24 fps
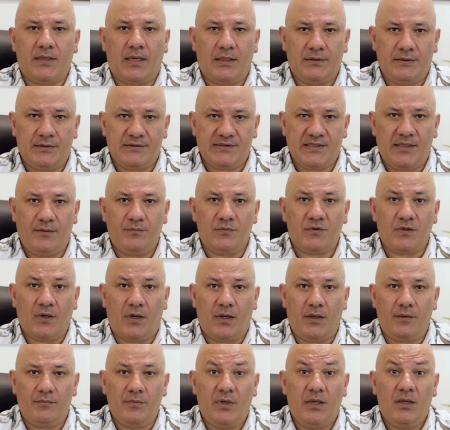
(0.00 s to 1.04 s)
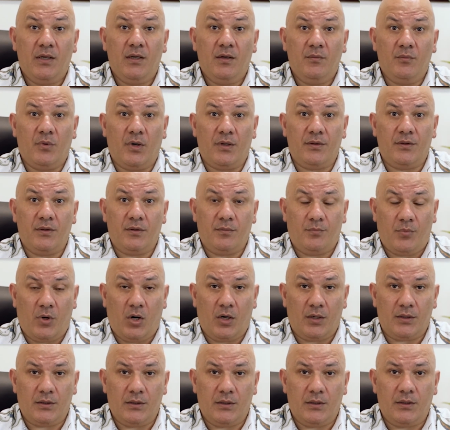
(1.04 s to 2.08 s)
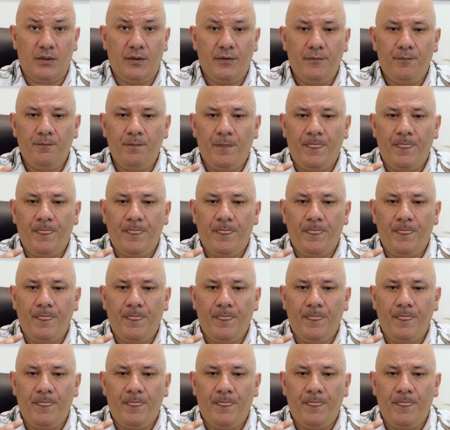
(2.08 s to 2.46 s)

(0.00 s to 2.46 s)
at the same time by their partner.